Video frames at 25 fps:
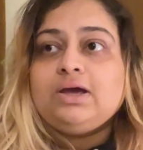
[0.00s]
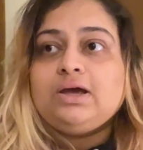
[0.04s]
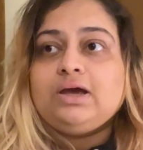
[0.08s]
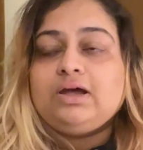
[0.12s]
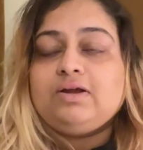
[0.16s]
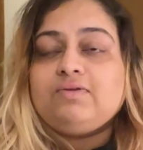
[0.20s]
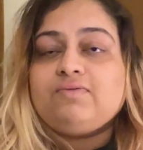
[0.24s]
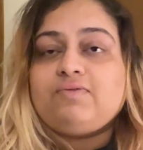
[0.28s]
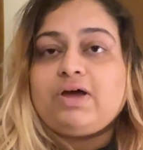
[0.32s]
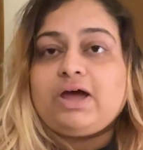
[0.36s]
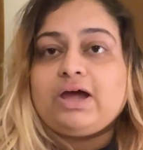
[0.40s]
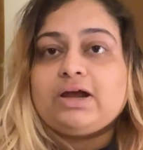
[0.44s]

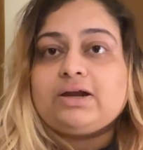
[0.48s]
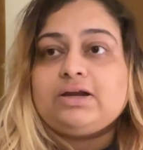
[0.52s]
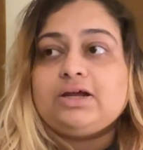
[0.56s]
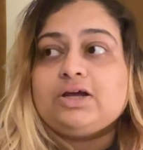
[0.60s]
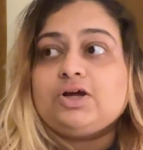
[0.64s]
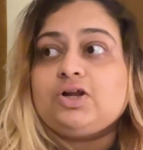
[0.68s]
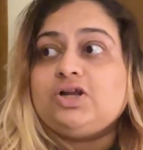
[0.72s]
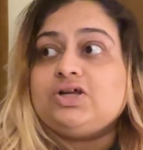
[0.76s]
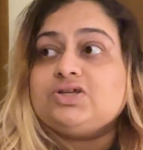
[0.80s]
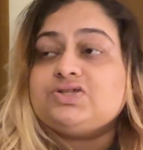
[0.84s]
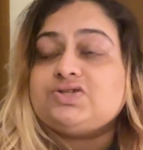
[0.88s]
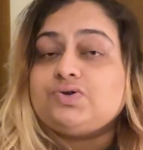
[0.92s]
In fact,
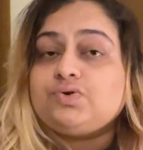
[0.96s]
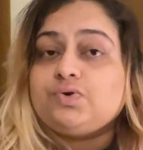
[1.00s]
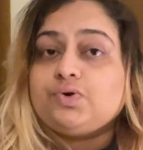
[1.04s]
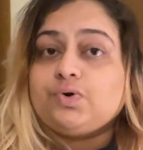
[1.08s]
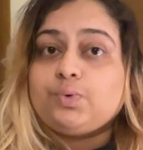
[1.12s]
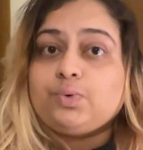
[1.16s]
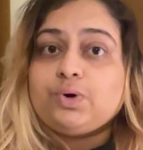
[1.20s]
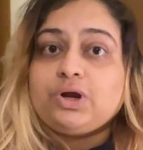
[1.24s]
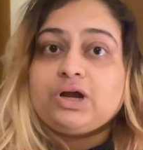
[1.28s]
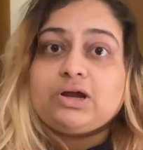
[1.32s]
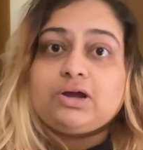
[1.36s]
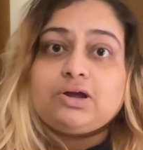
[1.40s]
Nicholas
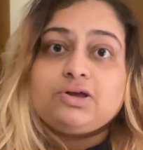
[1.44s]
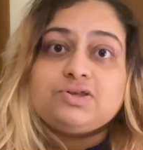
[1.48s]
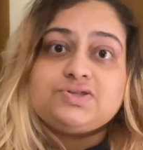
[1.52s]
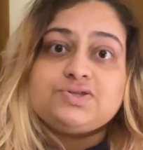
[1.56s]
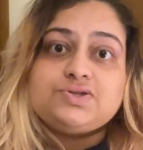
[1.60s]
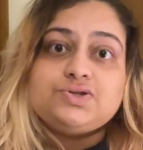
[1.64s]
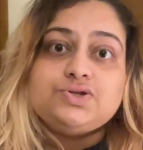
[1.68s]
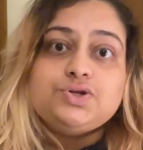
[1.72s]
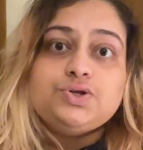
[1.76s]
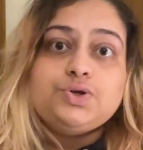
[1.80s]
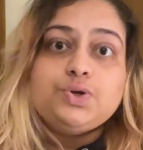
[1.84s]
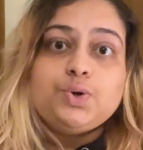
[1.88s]
Roerich is
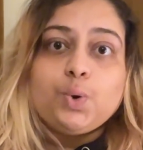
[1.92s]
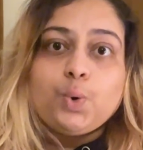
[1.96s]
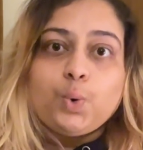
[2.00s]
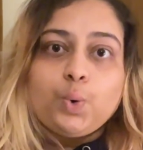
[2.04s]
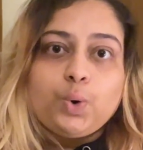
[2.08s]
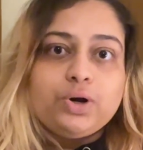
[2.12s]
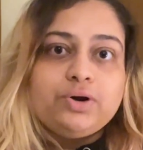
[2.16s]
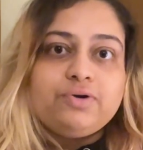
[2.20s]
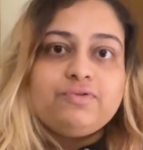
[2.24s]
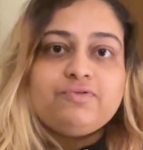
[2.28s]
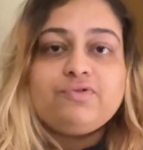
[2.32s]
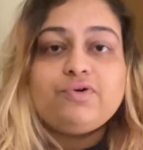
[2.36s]

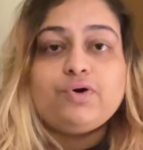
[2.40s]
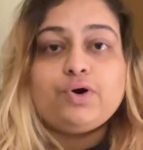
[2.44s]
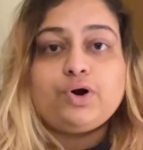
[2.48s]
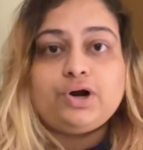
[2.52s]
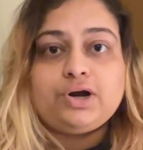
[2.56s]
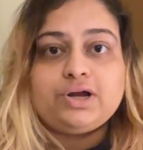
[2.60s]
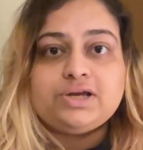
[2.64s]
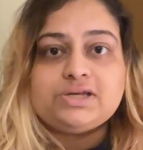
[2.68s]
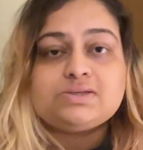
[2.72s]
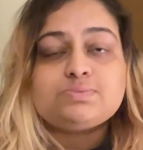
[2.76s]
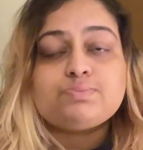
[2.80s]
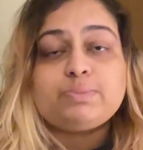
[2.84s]
known for
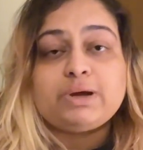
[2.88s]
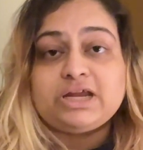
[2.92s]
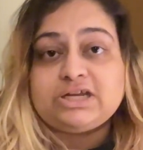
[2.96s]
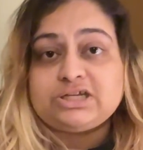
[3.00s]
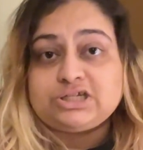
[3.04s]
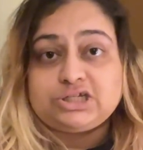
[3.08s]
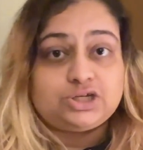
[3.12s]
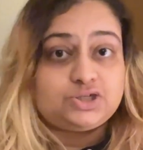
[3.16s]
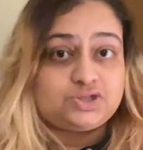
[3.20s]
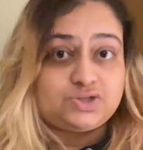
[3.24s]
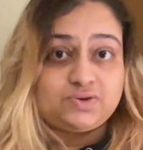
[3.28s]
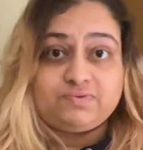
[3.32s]
his
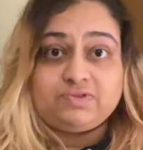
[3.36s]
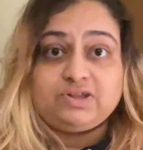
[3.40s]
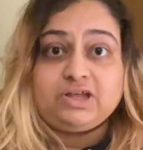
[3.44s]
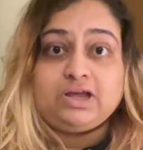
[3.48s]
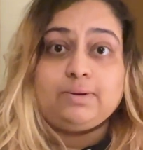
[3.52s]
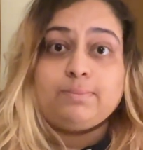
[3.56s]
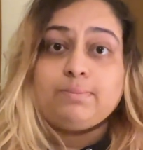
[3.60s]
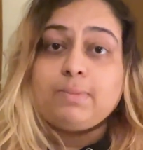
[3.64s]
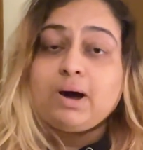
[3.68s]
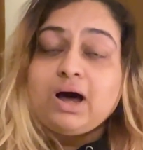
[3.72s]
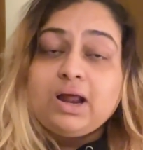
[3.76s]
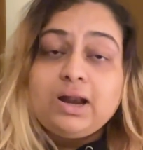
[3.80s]
paintings of the
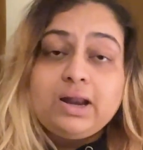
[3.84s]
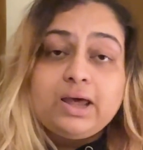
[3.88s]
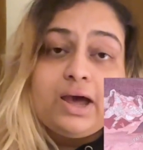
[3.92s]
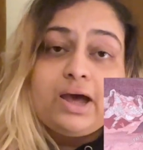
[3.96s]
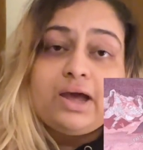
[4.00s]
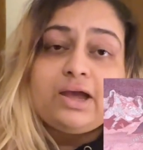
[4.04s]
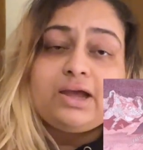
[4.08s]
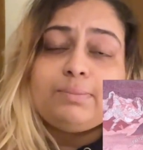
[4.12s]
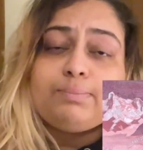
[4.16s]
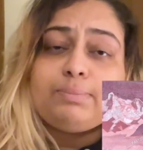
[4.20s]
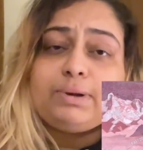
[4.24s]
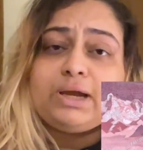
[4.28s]

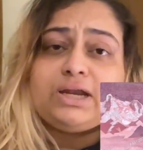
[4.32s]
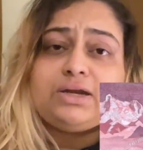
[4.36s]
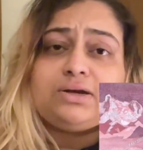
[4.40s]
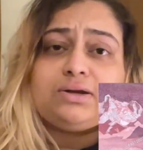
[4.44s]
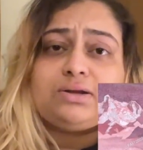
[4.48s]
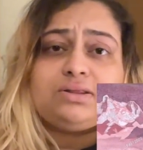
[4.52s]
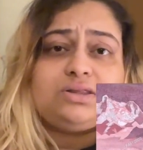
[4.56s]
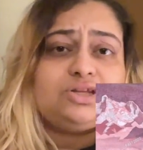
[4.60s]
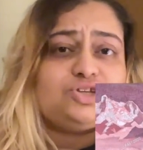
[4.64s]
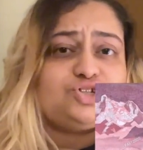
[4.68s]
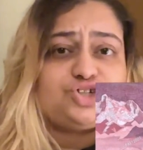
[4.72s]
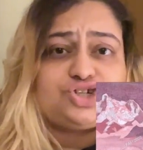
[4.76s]
Himalaya. He
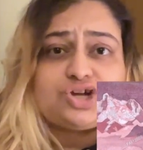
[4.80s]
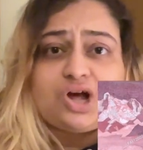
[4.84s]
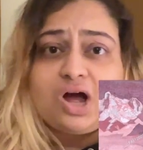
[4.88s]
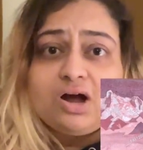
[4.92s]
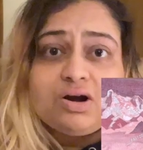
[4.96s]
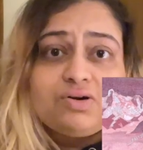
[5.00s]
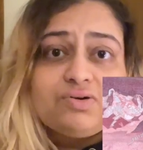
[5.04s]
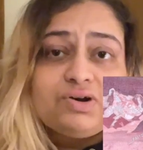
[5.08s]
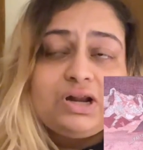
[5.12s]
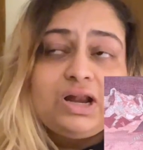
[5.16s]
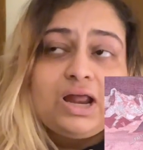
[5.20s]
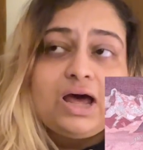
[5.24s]
painted the
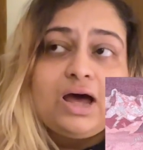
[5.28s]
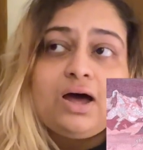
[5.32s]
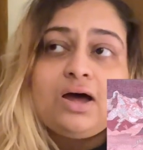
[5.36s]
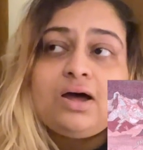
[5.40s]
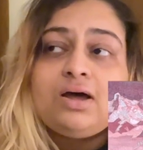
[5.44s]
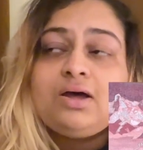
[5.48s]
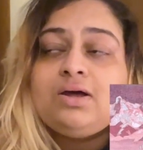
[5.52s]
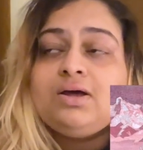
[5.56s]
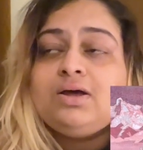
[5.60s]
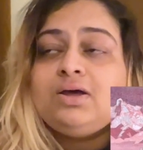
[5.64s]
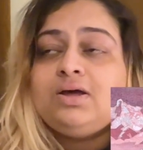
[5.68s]
Shangri-La.